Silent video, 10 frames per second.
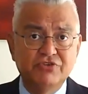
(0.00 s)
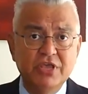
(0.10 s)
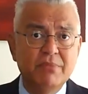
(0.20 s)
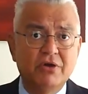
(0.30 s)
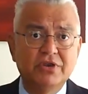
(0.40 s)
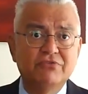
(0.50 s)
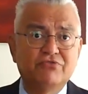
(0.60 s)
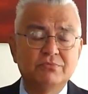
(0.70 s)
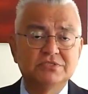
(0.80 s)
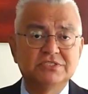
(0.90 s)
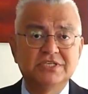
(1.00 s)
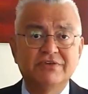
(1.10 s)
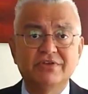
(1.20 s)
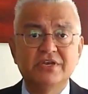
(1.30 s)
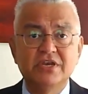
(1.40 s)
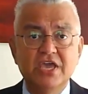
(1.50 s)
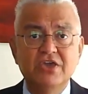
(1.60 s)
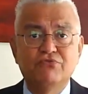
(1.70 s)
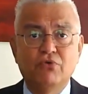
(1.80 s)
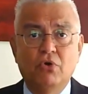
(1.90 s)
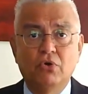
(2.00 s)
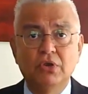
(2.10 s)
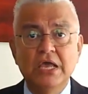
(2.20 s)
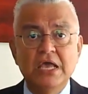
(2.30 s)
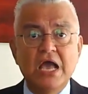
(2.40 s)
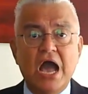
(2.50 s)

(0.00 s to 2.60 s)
rebounding from a 7-day fall